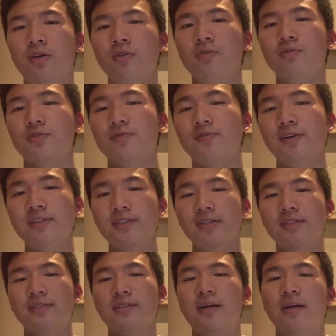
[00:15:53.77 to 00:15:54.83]
Use
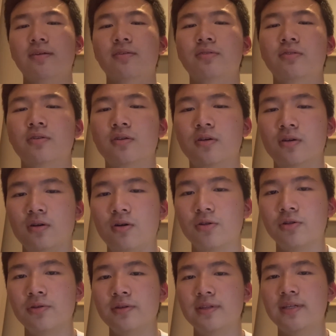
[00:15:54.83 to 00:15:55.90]
phrases like,
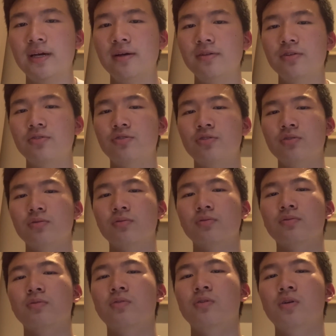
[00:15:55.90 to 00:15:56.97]
although intended to,
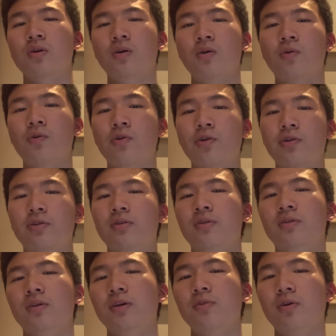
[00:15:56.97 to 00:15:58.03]
or
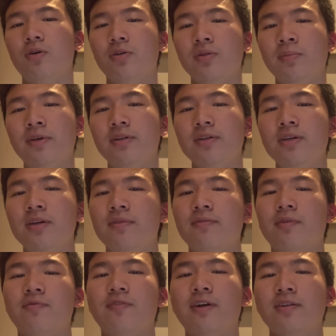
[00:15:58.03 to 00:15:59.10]
ultimately
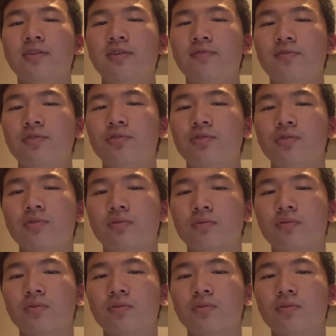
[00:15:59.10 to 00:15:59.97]
ineffective due to,